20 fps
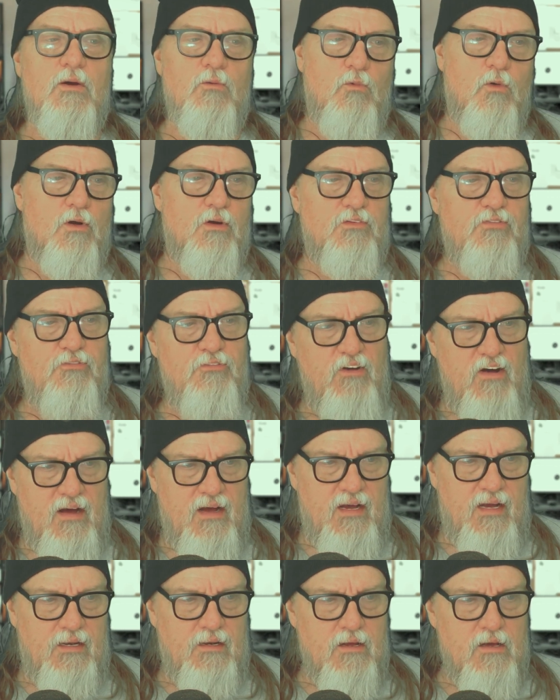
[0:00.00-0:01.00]
it worked
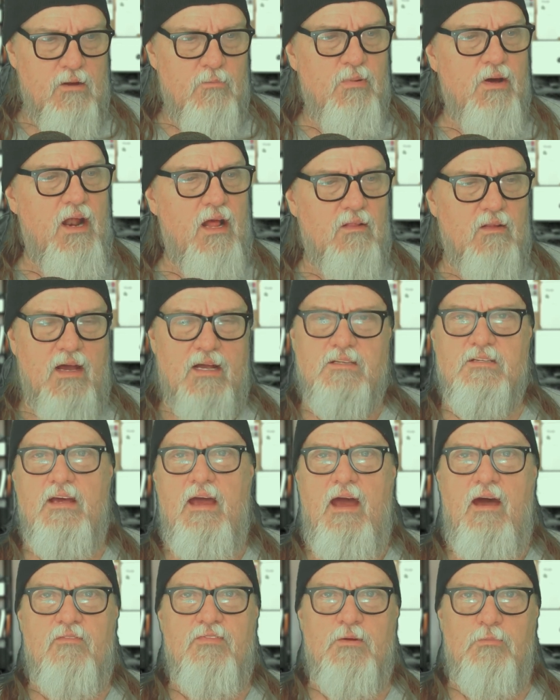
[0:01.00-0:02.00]
fine. But I like
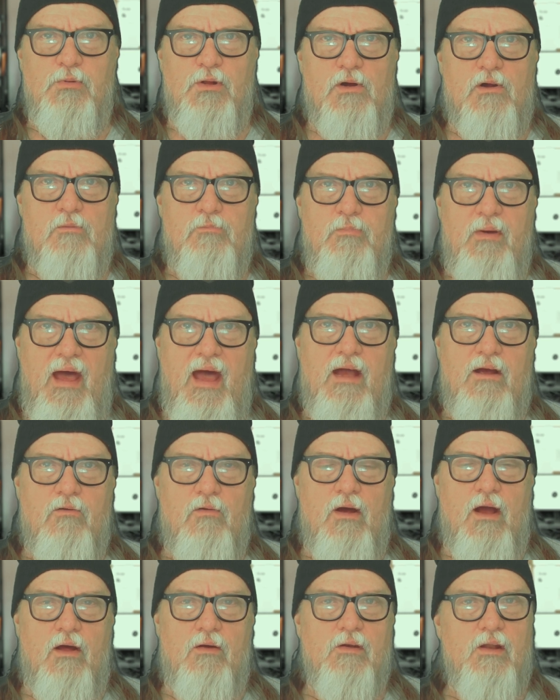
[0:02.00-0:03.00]
to have the blurred
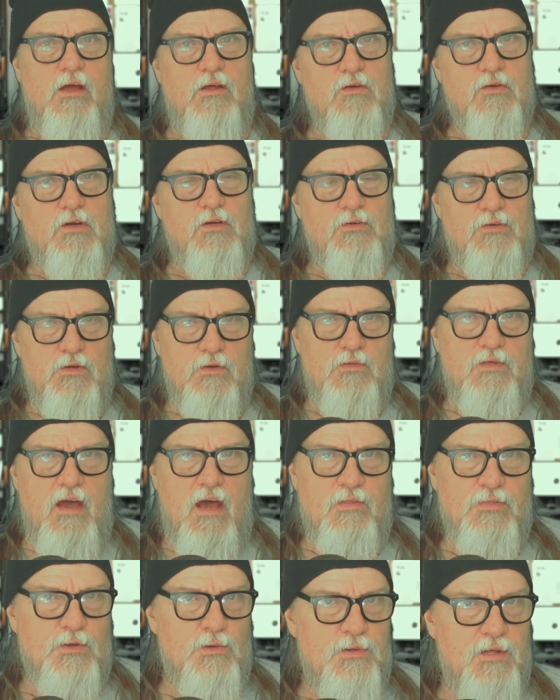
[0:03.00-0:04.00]
background. Now, you can do
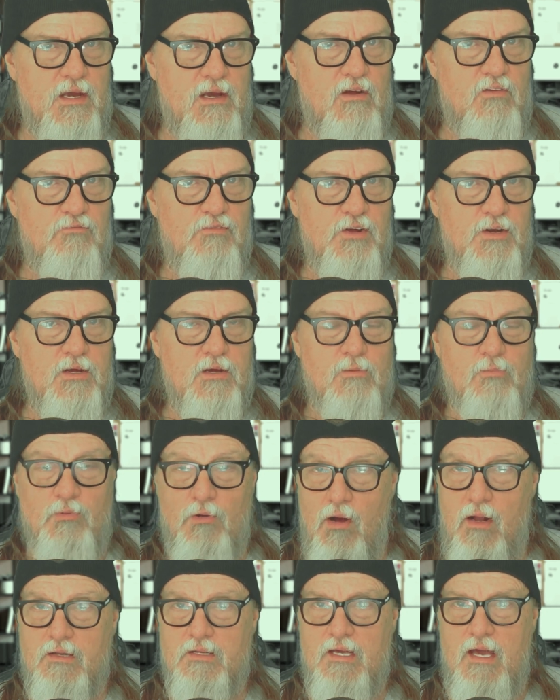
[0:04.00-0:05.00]
that through the NVIDIA
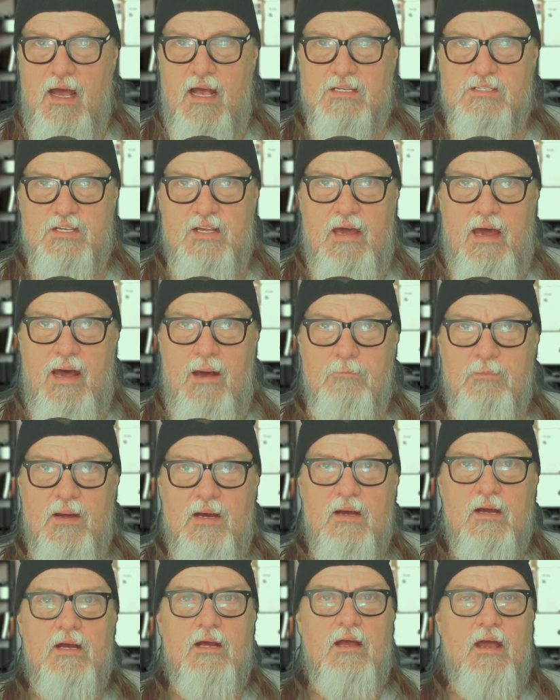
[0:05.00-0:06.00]
Broadcast app,
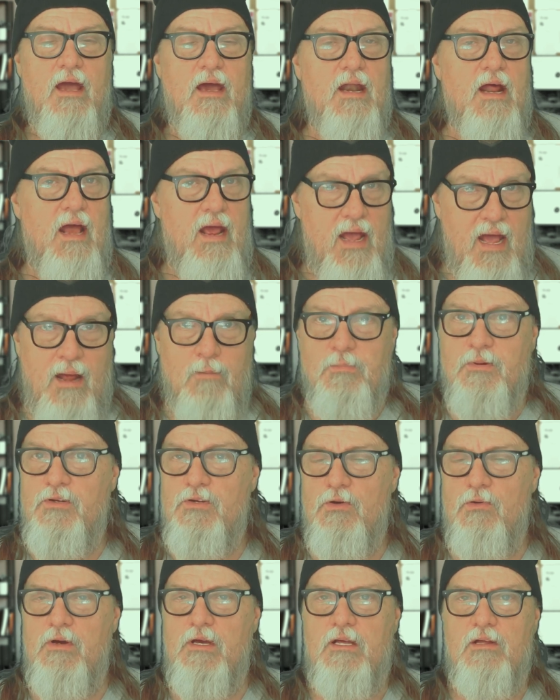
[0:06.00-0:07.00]
and I had
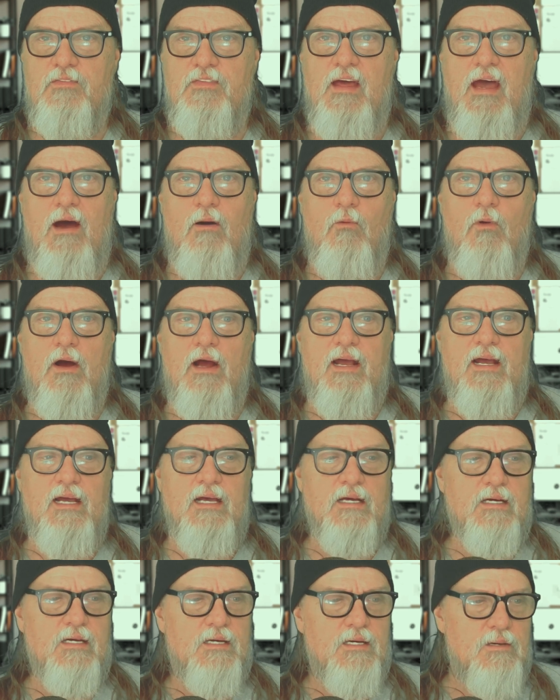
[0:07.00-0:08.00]
been doing it that
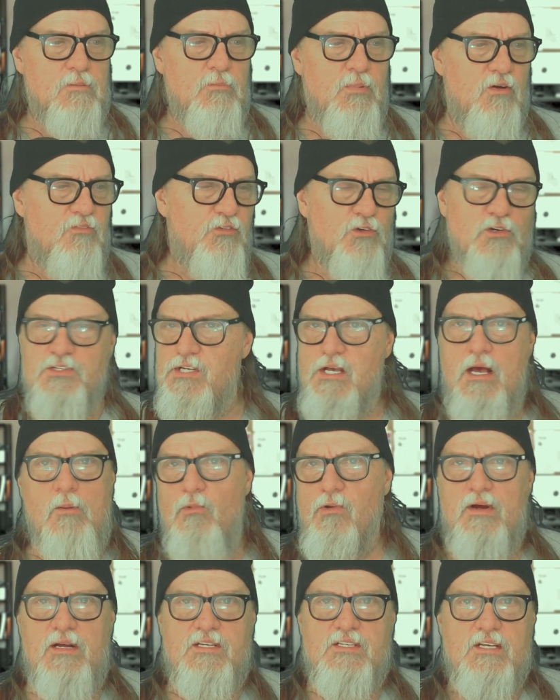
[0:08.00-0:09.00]
way. But for
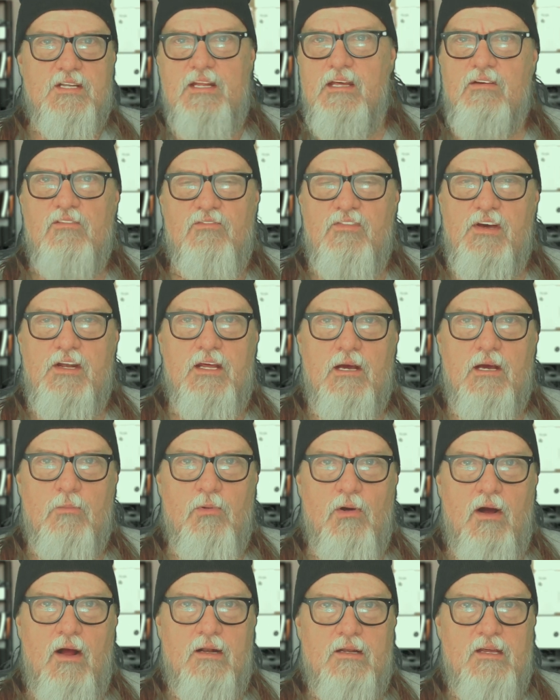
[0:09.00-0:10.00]
some reason, the
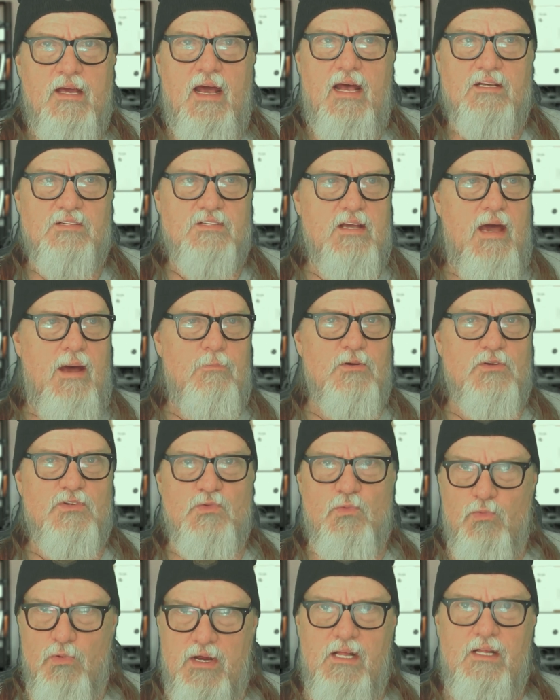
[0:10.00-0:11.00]
NVIDIA Broadcast app
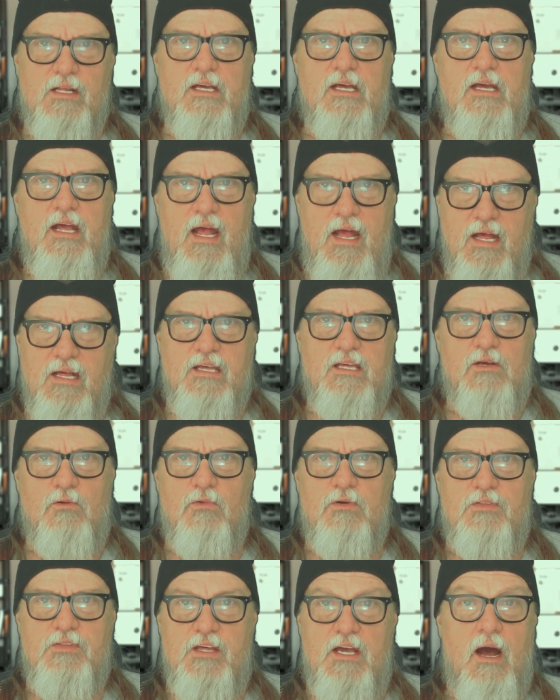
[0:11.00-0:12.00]
is really
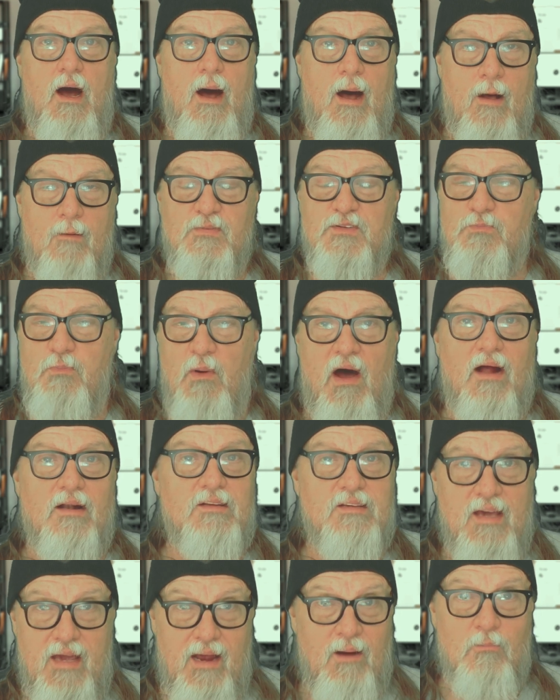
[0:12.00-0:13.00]
hinky with the
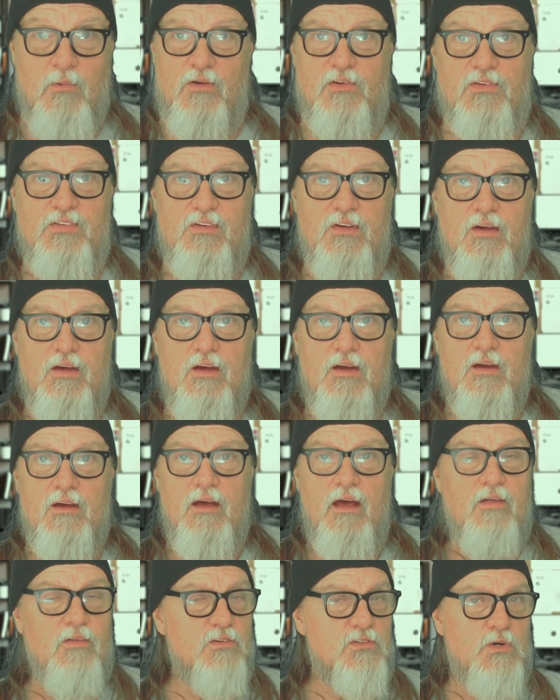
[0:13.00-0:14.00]
OBSBot cameras.
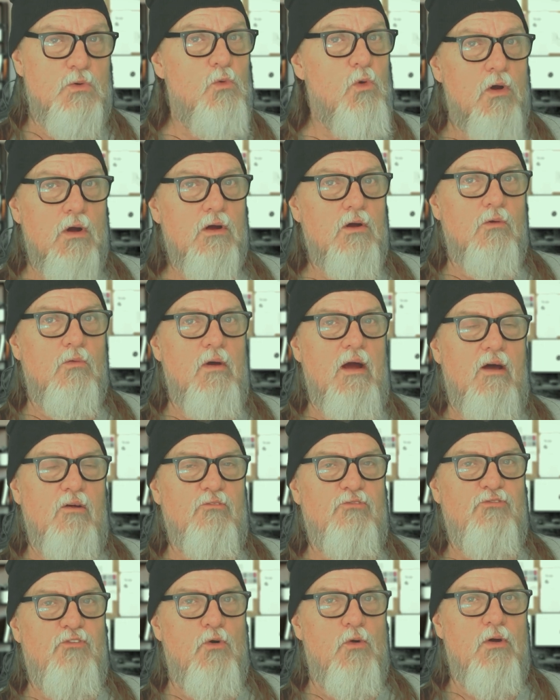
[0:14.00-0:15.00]
And there's a
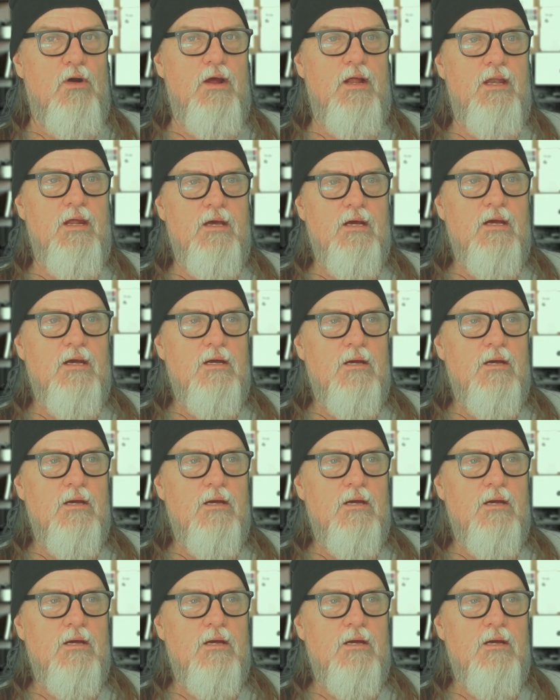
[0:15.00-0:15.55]
workaround for it.